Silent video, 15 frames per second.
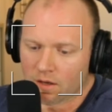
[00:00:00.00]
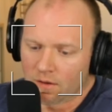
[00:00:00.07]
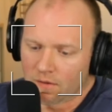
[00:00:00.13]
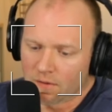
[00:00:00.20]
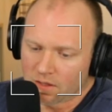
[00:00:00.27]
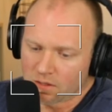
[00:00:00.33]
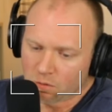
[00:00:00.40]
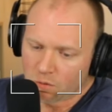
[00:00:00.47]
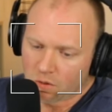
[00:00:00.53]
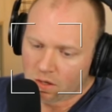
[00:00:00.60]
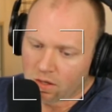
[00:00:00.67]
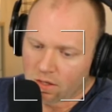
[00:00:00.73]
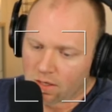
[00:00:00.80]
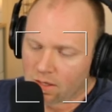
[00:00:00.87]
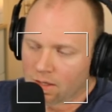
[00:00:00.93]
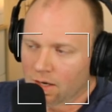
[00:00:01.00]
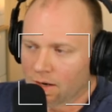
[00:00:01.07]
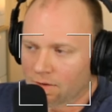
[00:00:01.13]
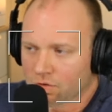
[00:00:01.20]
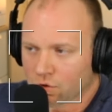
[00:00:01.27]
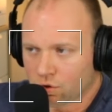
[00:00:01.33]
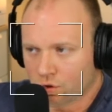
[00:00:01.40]
That's one thing that I've
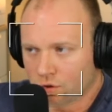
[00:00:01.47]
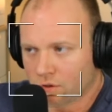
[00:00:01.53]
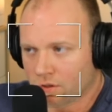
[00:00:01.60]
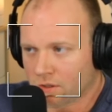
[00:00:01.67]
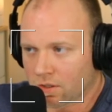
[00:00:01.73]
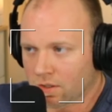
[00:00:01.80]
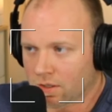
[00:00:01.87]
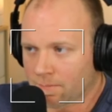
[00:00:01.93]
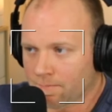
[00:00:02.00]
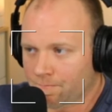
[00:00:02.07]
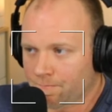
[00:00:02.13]
certainly